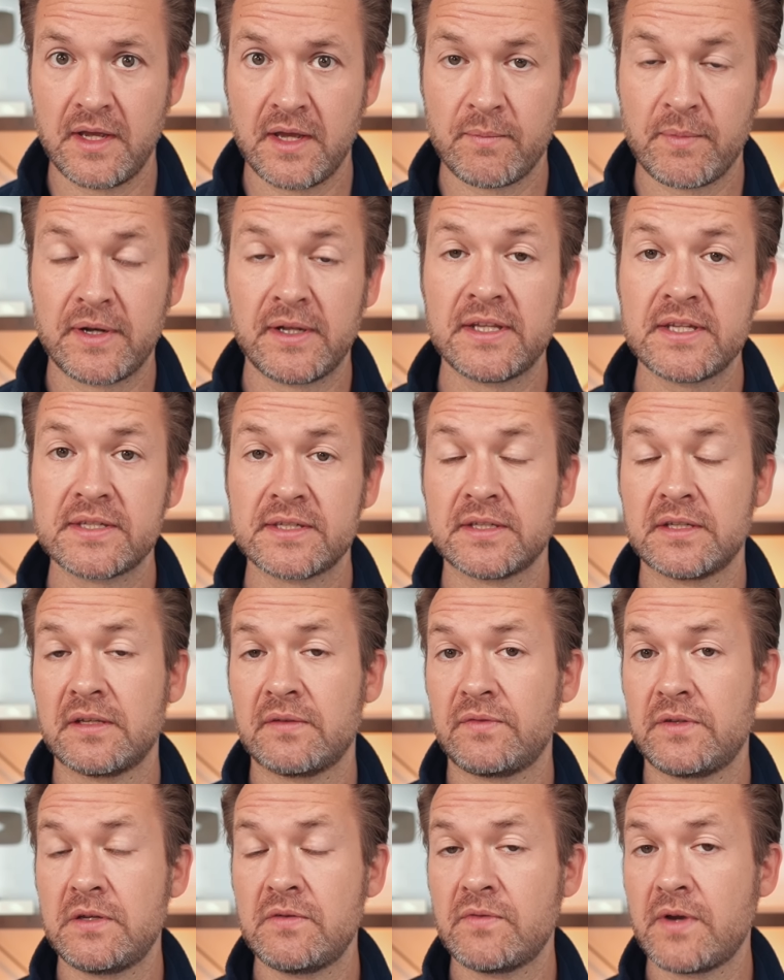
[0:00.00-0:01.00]
But listen,
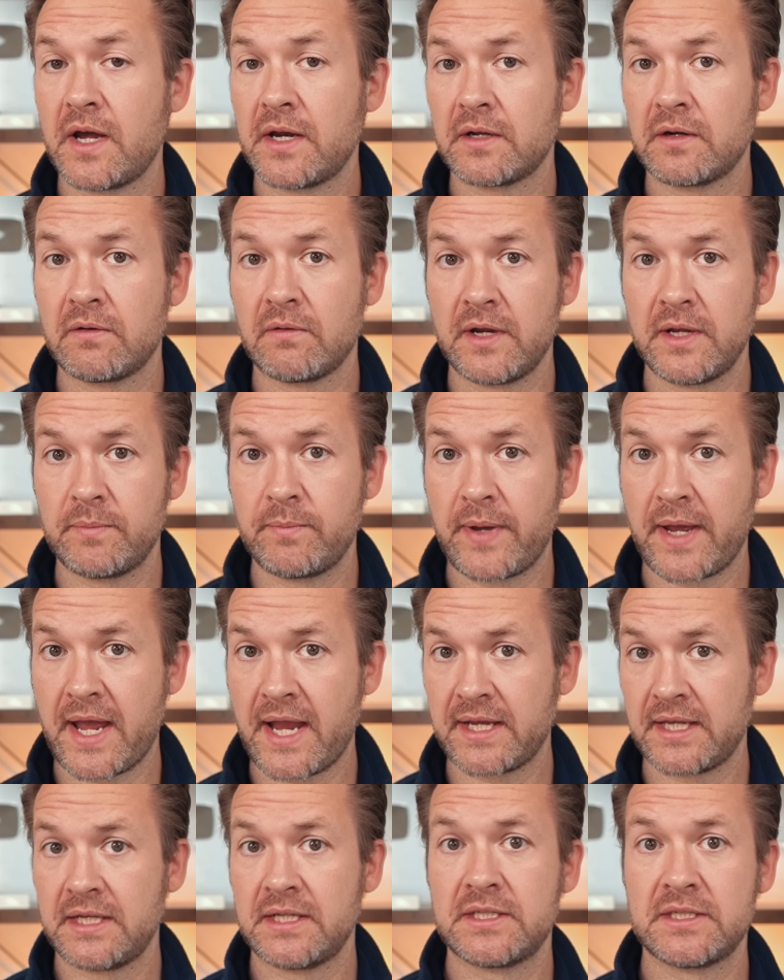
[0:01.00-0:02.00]
if you've got a great
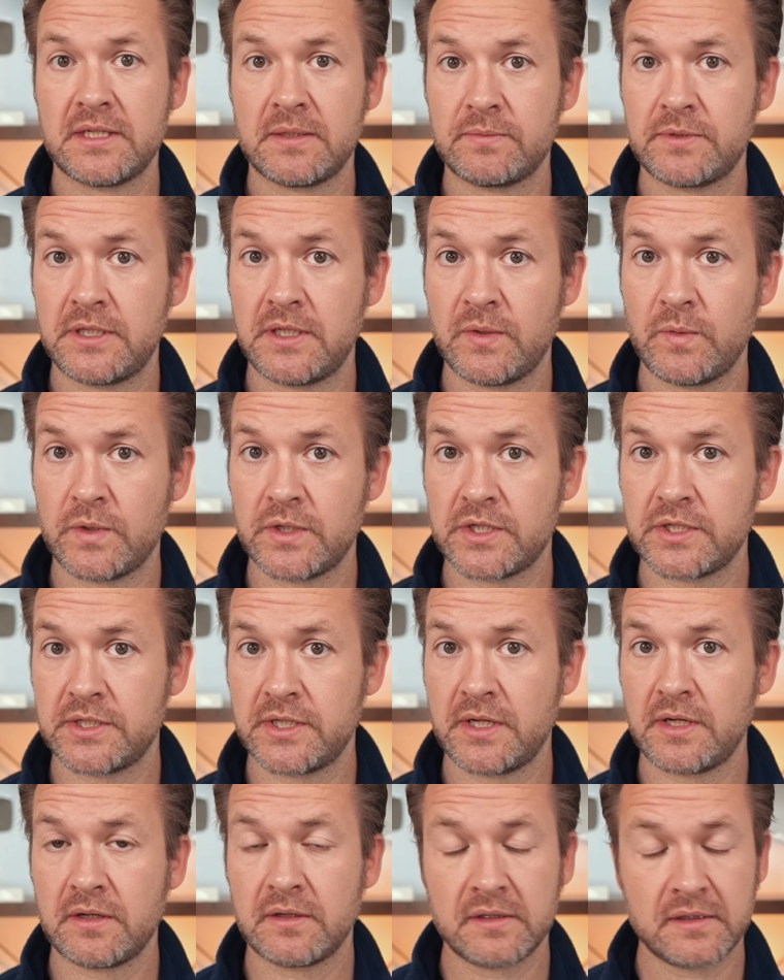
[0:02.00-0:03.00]
packing tip that you want to
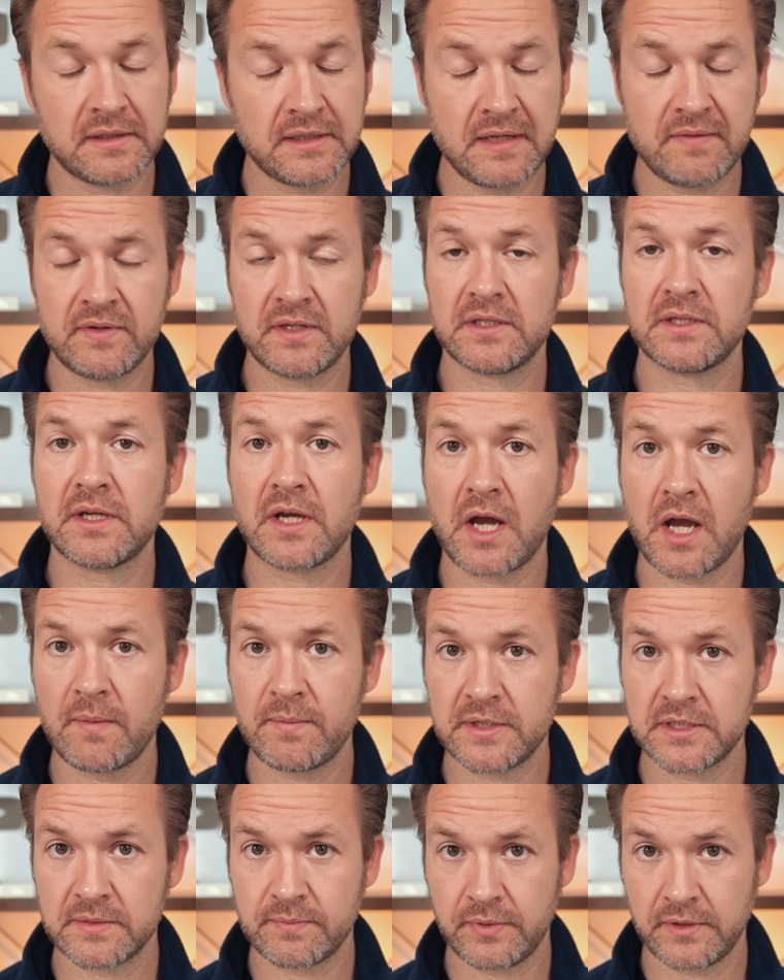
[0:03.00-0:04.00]
share, leave it in the
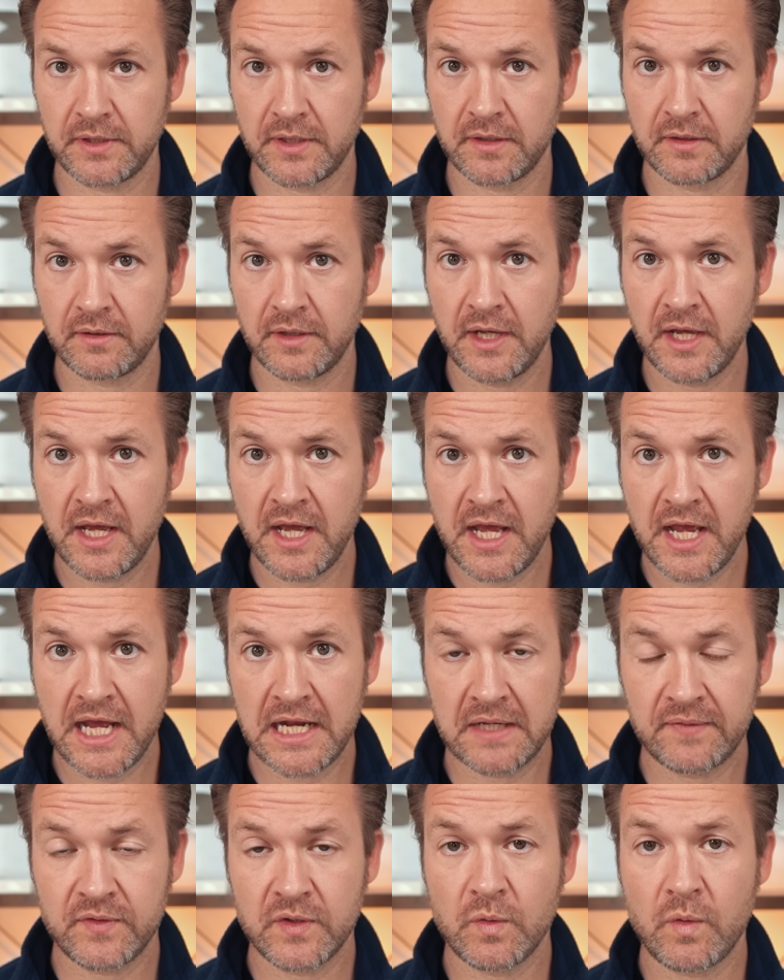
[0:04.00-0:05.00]
comments below.
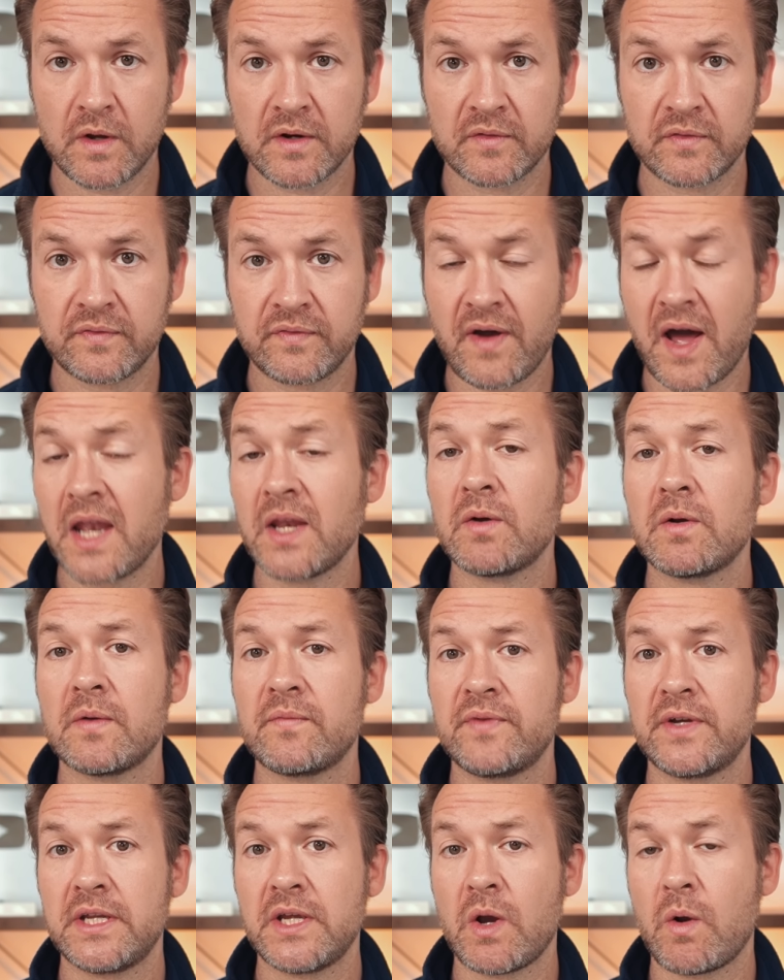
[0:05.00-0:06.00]
And if you want to follow a
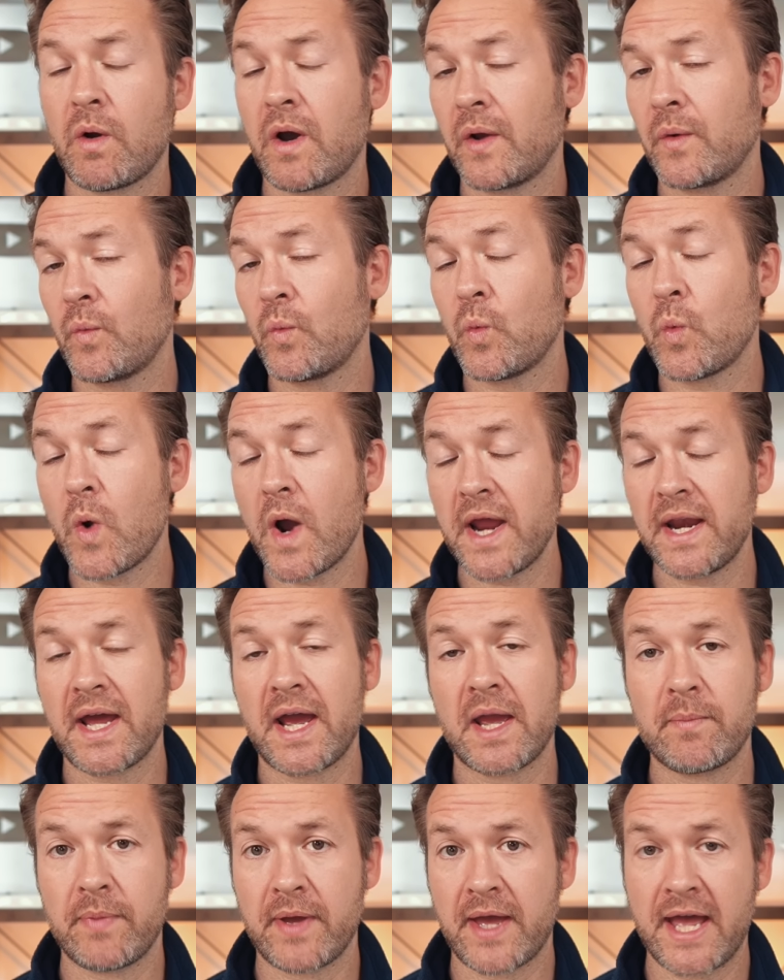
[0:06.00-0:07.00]
video on what
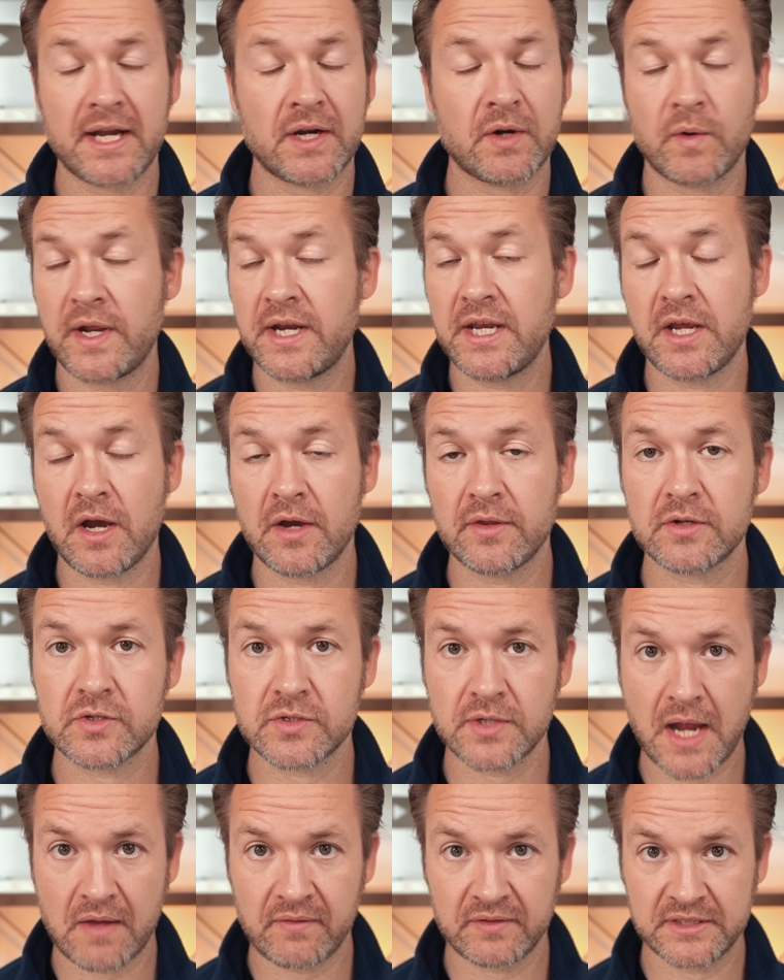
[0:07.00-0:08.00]
I pack or any other
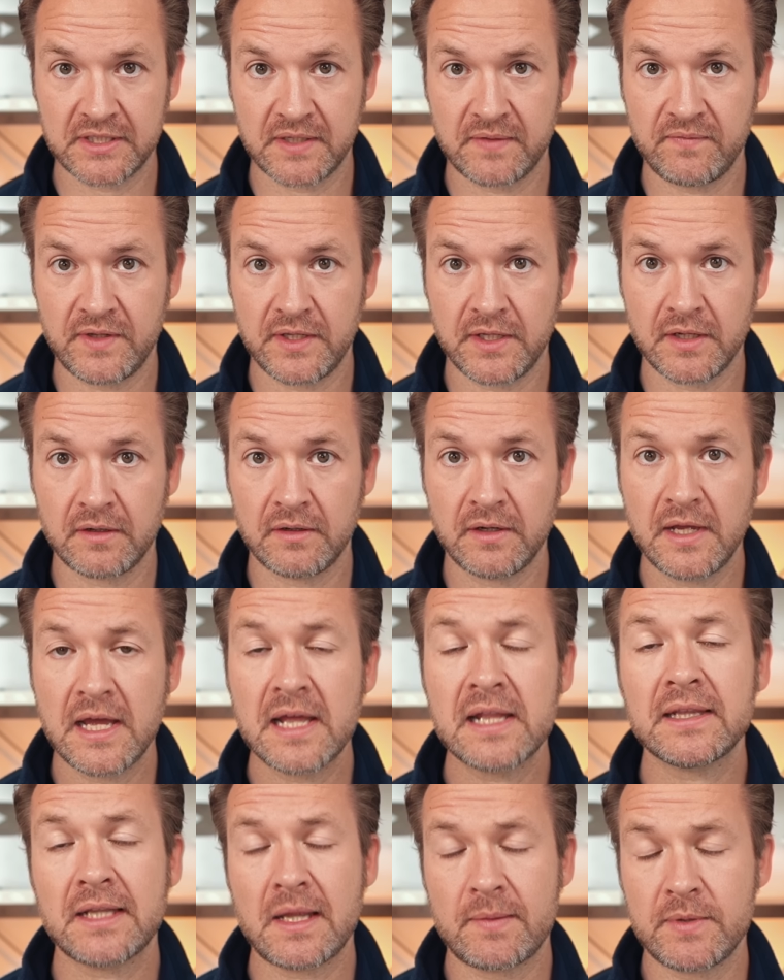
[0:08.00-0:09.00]
travel tip video,
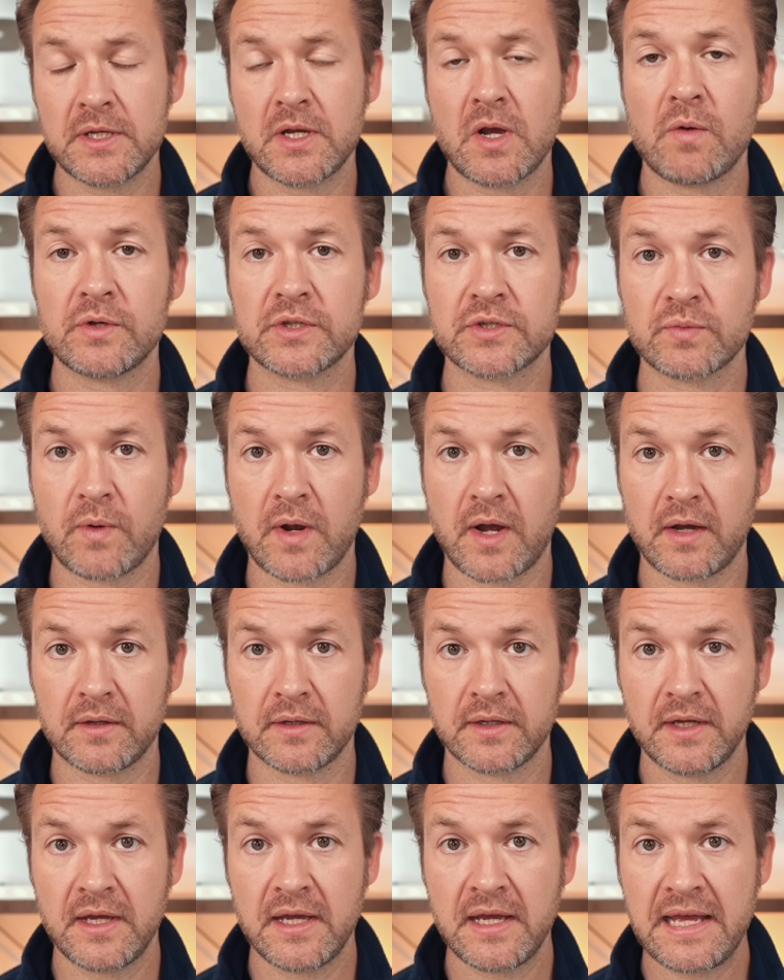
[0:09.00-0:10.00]
let me know as well.
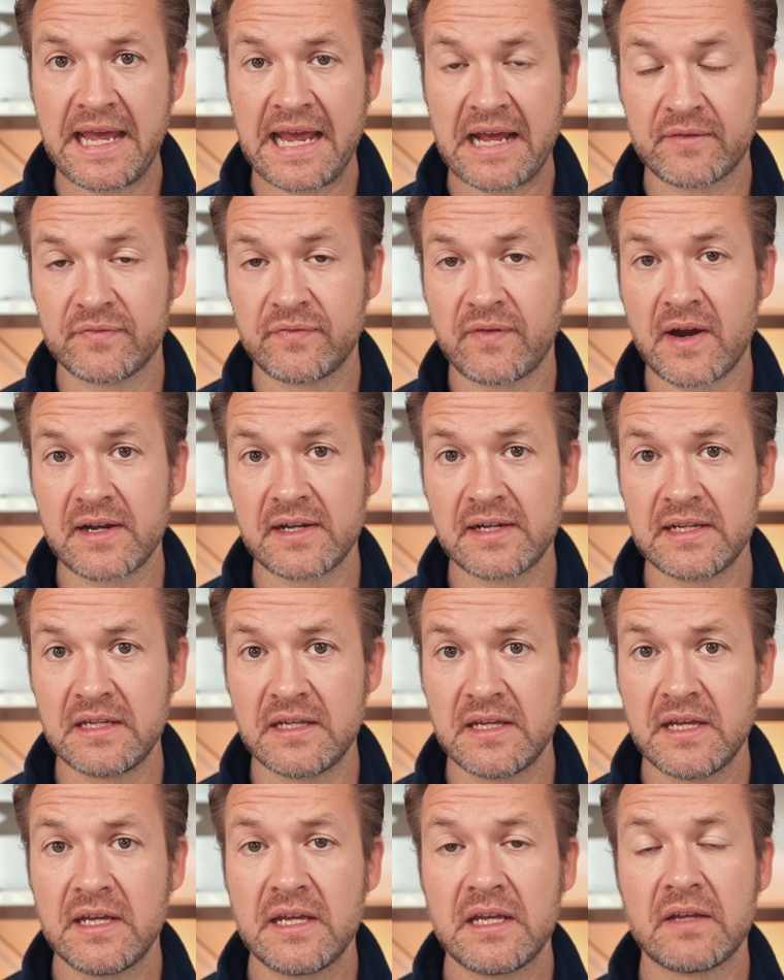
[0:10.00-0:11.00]
And finally,
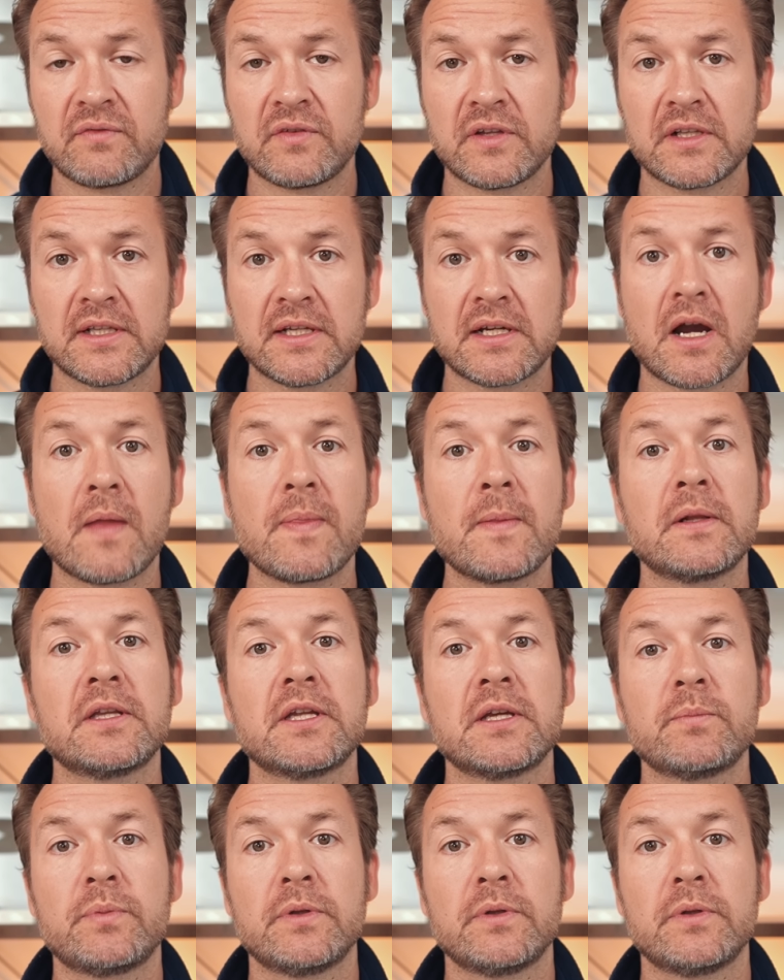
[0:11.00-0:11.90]
if you click on the link